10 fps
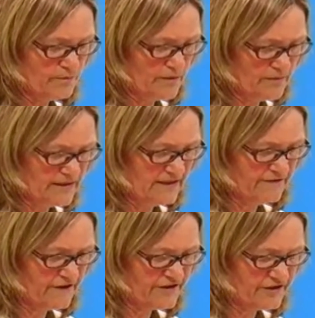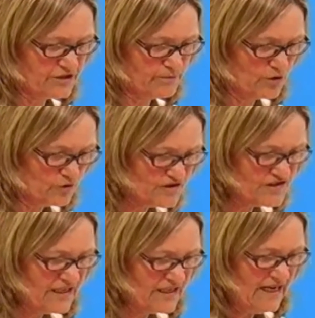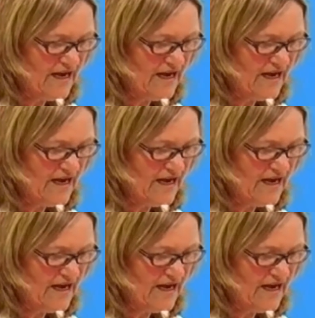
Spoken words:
publicly funded posts